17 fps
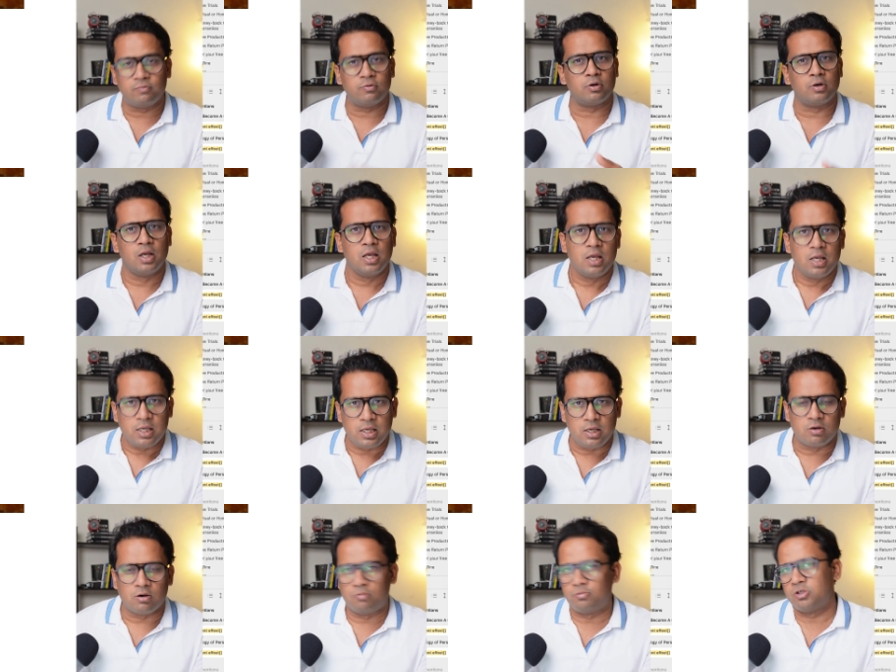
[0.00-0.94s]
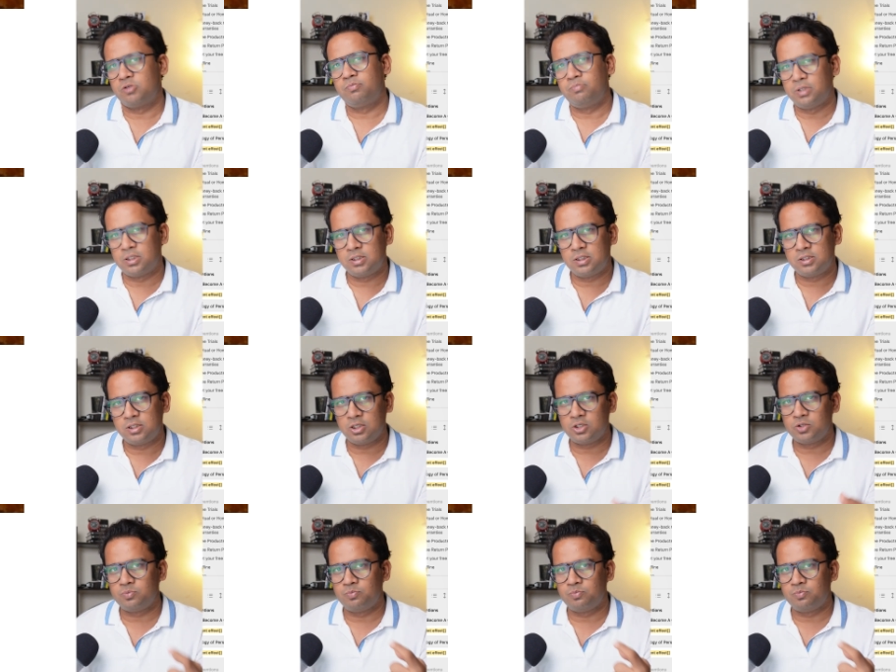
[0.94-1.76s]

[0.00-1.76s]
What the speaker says: for e-commerce businesses.